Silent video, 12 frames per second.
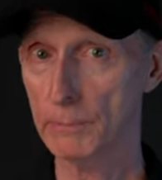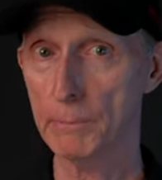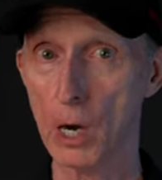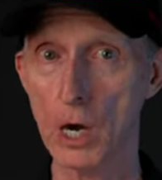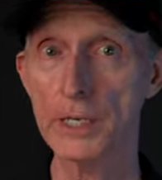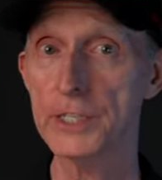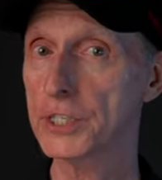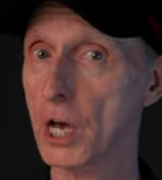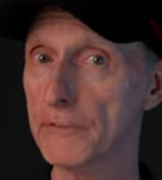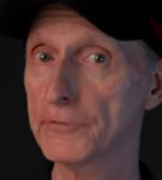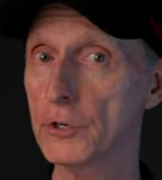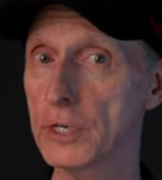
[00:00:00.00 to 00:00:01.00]
Bohn is
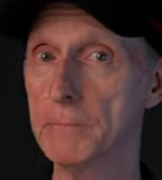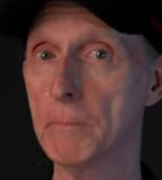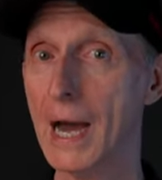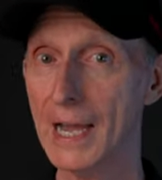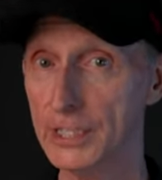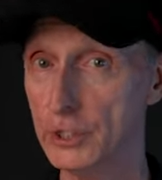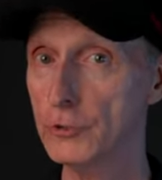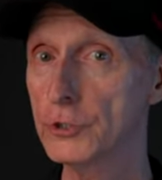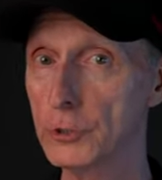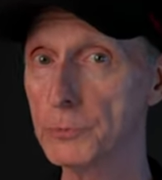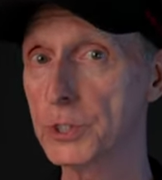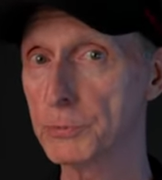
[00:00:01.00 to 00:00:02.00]
offering my
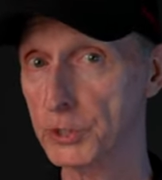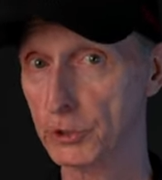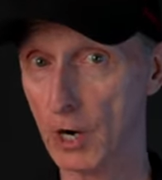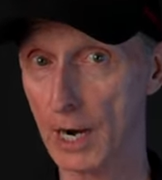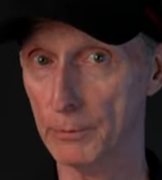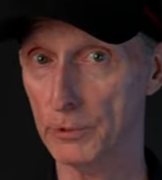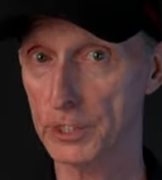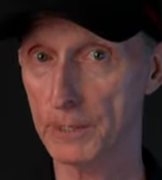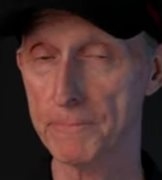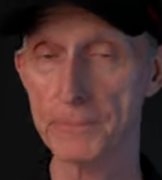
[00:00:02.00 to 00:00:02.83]
YouTube subscribers